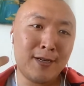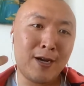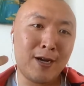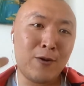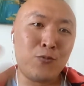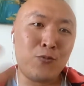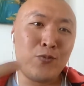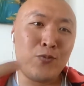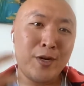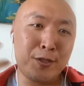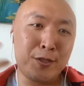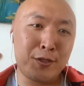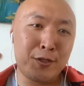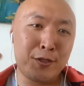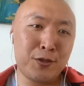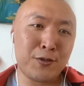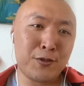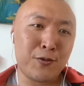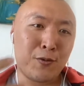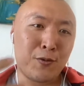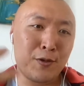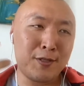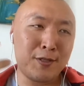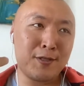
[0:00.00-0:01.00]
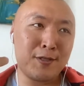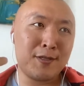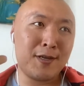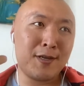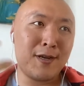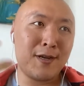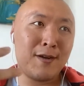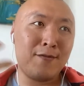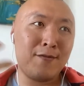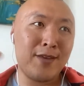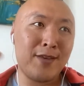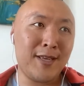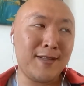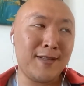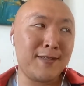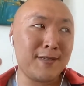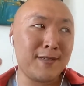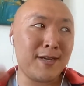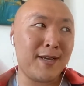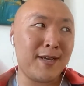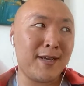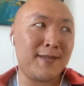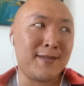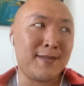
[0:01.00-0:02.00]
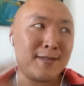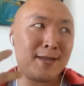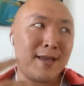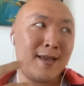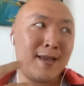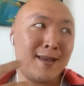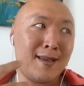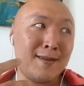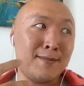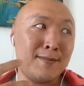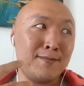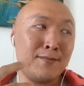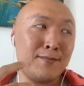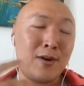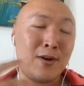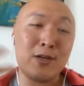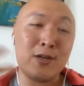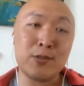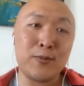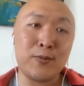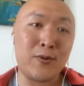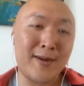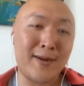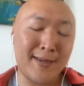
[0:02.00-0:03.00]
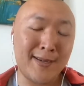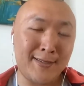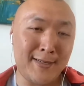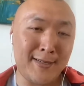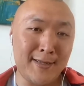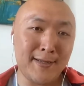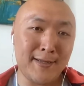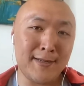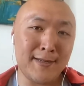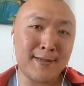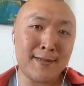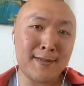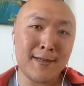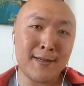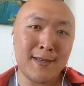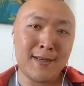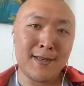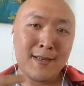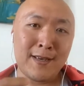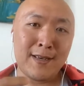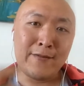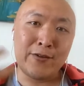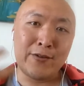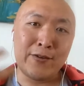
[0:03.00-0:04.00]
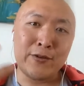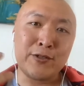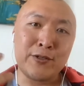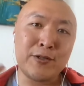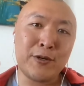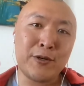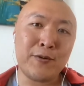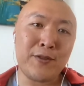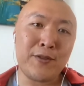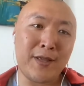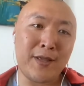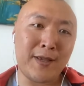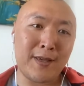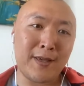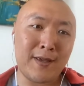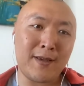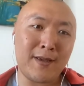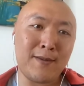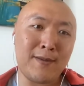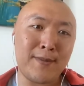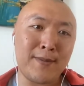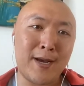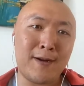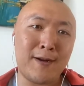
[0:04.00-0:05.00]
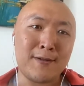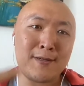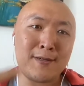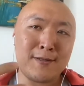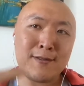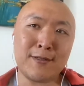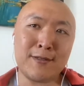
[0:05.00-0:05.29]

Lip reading: a rich source of insights and possible ideas if you're still thinking about,